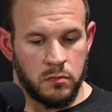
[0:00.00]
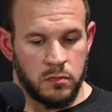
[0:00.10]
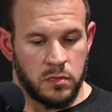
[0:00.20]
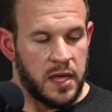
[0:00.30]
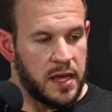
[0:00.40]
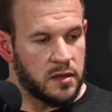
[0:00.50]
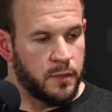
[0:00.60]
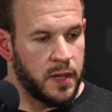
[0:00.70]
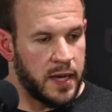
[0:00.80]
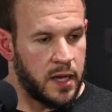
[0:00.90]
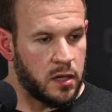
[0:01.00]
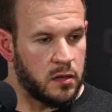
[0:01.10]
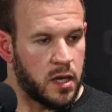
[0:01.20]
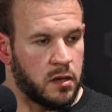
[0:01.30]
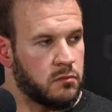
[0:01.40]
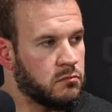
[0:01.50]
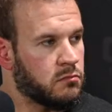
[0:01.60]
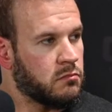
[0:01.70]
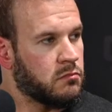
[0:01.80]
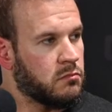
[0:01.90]
take the plan and
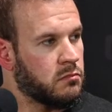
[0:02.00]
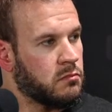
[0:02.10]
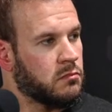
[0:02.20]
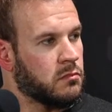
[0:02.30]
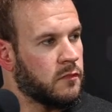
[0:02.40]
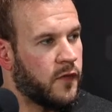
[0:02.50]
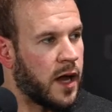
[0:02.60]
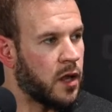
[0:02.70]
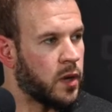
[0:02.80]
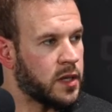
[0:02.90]
follow, and that's